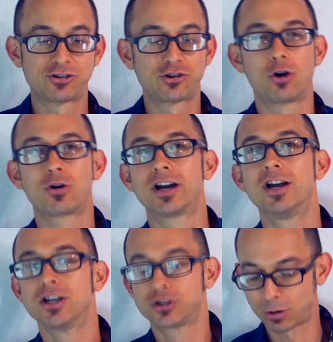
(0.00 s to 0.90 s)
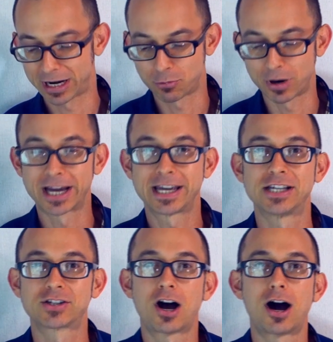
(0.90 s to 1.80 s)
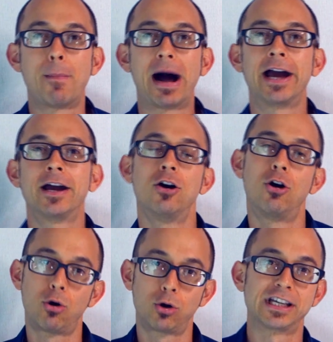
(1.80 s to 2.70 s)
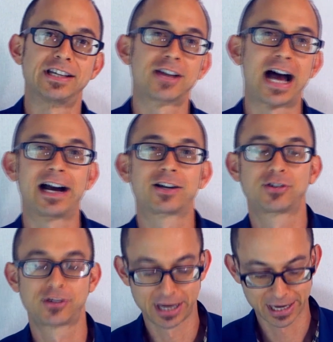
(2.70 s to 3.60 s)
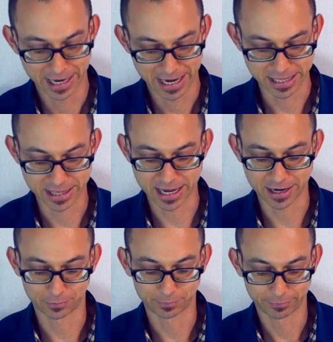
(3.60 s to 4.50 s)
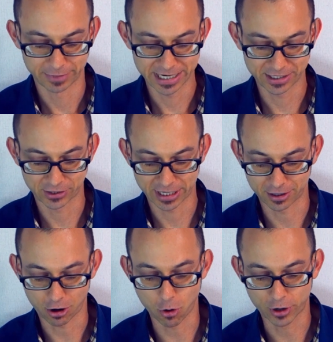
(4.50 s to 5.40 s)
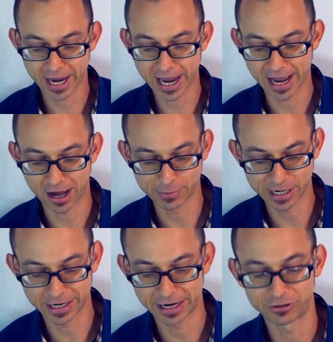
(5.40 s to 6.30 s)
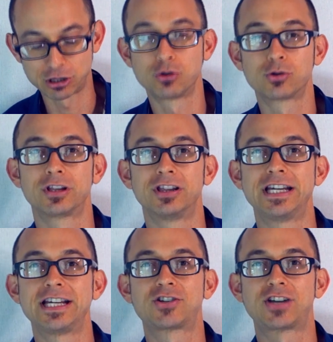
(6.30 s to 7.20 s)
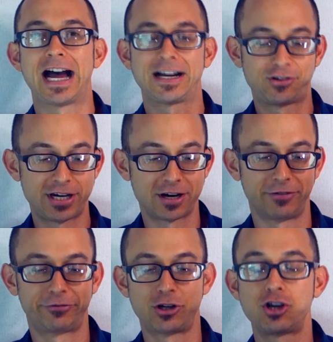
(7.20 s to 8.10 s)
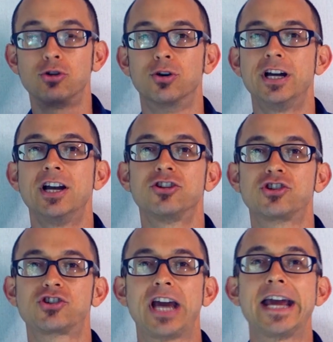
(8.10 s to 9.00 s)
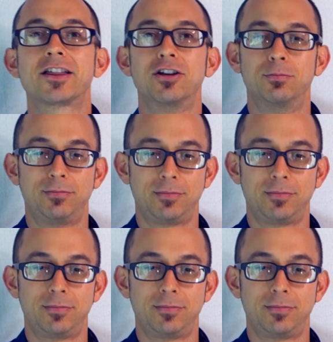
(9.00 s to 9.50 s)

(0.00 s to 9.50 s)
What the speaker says: joke. So anyway, he saw my holy socks, and then he said, "Okay, I'm going to give you these socks here for you. Just take them.